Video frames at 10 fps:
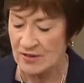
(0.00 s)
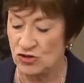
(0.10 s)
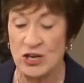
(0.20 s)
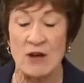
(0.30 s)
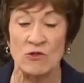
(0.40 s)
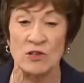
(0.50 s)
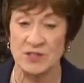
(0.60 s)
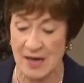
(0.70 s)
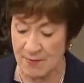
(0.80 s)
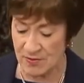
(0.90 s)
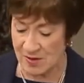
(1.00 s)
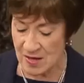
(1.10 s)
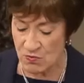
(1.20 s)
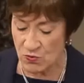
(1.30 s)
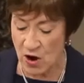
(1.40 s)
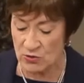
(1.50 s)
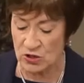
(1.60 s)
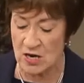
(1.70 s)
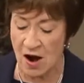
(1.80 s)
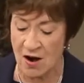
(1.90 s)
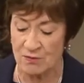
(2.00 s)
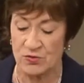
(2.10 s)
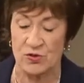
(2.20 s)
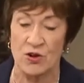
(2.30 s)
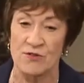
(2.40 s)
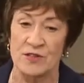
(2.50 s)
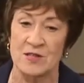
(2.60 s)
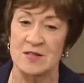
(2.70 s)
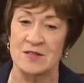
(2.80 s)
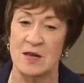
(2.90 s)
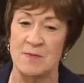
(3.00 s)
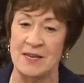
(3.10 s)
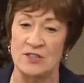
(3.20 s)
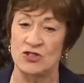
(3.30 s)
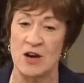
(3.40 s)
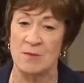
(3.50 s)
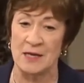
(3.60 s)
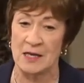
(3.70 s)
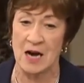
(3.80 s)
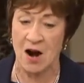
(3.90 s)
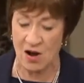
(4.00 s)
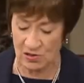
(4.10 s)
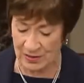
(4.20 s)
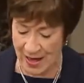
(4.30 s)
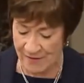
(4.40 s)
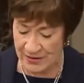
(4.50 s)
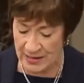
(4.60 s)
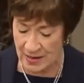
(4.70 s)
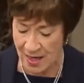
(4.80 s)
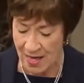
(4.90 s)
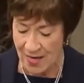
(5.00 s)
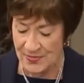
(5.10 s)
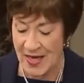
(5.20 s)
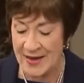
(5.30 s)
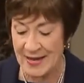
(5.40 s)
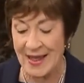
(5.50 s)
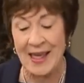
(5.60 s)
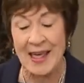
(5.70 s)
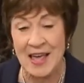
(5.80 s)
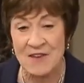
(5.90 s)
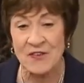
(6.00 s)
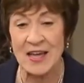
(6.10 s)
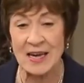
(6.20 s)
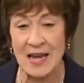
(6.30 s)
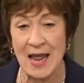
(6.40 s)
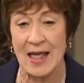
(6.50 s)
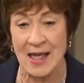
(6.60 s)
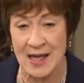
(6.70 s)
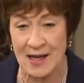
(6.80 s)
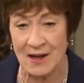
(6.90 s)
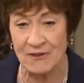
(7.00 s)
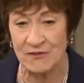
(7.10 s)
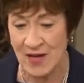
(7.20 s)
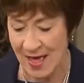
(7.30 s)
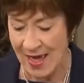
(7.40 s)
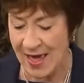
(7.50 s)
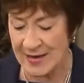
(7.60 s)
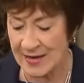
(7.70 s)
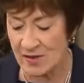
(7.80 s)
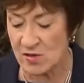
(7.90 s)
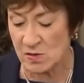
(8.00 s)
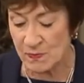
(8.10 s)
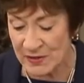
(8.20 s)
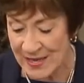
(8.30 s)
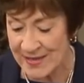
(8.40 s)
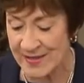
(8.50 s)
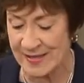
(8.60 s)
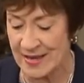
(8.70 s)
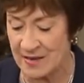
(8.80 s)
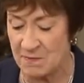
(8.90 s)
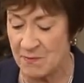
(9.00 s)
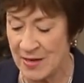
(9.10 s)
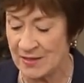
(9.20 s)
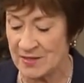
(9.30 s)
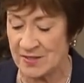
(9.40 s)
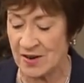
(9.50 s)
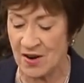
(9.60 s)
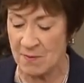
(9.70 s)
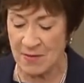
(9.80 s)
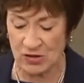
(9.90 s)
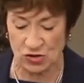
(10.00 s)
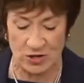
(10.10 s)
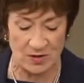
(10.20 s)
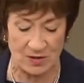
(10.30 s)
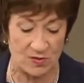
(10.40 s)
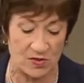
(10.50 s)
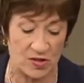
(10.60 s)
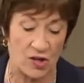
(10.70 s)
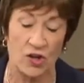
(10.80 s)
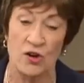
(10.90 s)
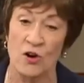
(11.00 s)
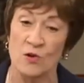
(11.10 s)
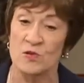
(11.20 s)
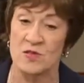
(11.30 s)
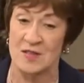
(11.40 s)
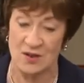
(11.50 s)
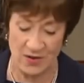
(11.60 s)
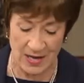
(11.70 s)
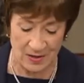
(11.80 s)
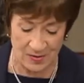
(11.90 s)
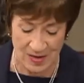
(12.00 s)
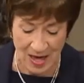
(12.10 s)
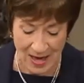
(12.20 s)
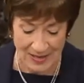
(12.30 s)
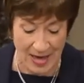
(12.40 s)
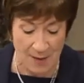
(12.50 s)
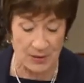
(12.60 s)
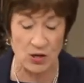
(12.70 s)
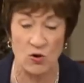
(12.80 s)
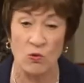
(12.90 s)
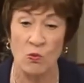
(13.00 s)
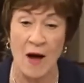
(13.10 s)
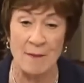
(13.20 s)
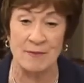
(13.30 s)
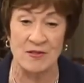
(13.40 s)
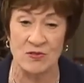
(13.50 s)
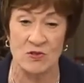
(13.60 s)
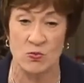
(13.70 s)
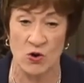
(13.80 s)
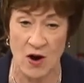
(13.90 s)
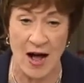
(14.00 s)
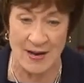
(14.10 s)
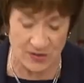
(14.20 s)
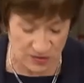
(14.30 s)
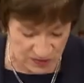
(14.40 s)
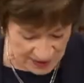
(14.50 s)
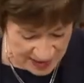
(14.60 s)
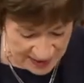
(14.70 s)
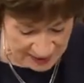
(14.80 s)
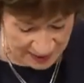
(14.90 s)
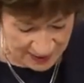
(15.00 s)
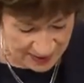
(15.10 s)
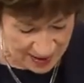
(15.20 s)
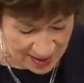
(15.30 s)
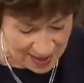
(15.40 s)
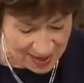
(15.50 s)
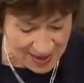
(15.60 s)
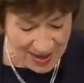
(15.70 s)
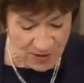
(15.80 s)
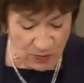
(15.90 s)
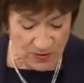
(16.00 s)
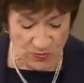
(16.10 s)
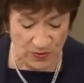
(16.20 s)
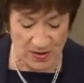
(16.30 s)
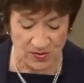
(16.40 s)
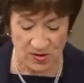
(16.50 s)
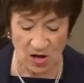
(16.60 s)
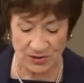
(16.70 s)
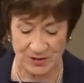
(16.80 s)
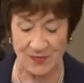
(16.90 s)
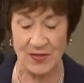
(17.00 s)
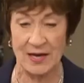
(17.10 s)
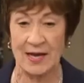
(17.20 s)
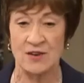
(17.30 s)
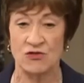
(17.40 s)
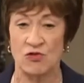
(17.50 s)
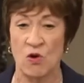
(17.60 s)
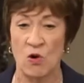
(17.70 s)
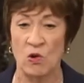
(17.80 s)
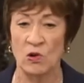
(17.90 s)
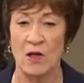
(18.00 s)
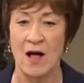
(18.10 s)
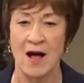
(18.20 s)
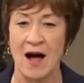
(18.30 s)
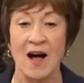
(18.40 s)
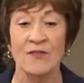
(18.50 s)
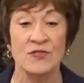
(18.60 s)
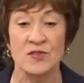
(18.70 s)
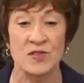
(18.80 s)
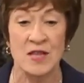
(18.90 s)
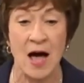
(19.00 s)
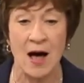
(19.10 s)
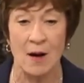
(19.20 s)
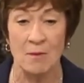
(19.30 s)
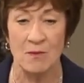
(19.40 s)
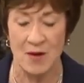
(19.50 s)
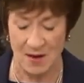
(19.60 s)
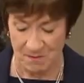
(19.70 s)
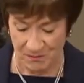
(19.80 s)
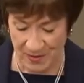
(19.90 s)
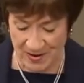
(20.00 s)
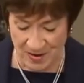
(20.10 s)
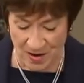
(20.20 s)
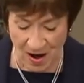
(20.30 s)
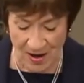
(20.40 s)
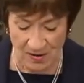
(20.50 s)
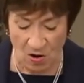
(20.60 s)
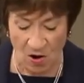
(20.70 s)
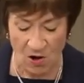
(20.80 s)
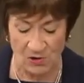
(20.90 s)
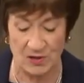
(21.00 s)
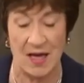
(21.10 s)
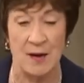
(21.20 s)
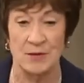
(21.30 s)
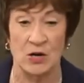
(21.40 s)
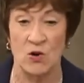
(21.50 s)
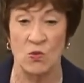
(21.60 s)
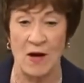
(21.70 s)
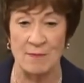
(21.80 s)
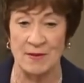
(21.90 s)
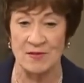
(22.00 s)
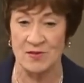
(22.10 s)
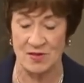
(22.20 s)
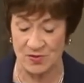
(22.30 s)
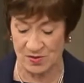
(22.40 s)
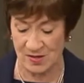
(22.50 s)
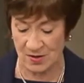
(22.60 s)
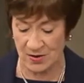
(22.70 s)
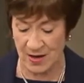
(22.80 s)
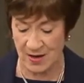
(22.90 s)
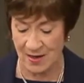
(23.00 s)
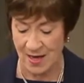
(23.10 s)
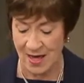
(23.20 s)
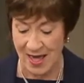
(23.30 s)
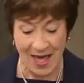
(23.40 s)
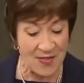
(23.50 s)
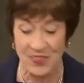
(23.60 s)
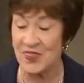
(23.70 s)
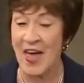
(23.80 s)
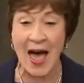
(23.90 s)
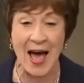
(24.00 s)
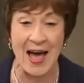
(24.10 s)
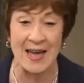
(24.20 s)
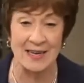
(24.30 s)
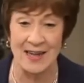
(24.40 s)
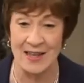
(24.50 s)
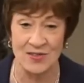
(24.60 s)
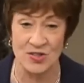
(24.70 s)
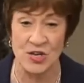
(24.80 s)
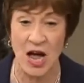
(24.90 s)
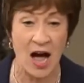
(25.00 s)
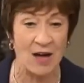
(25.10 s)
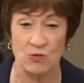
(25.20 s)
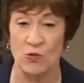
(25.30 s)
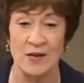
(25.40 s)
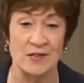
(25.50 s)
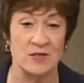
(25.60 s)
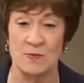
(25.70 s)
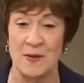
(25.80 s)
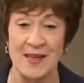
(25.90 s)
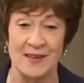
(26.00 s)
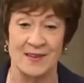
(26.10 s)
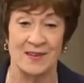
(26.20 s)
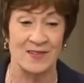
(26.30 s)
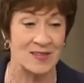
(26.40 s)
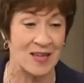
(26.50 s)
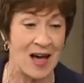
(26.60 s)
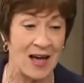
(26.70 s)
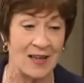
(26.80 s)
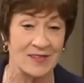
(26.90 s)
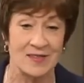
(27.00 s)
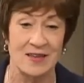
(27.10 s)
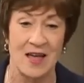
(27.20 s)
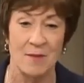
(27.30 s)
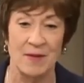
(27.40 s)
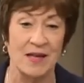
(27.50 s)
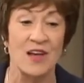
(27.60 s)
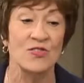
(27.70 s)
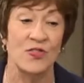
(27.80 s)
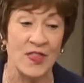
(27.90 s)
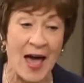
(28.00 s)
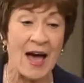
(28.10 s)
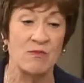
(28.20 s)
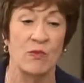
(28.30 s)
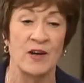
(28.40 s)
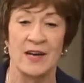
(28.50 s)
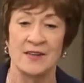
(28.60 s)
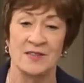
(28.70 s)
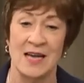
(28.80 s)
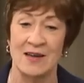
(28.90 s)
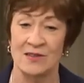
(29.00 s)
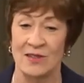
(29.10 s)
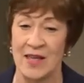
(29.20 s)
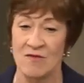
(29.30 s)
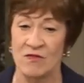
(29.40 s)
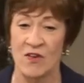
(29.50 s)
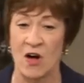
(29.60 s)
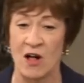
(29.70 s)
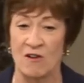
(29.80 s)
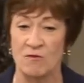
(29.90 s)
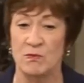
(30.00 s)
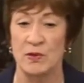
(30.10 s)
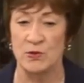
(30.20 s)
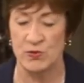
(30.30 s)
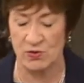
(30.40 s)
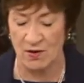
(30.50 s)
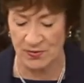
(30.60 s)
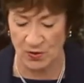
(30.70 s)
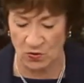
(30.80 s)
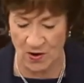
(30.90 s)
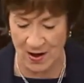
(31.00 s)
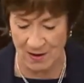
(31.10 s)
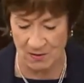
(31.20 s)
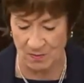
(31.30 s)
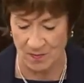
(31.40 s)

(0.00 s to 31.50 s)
General Dempsey wrote to Armed Services Committee Chairman Carl Levin that even if an explicit military mission to secure Syria's chemical weapons were undertaken, it would result in the control of some, but not all, chemical weapons in Syria. And that is not what is being discussed, because that would undoubtedly involve boots on the ground.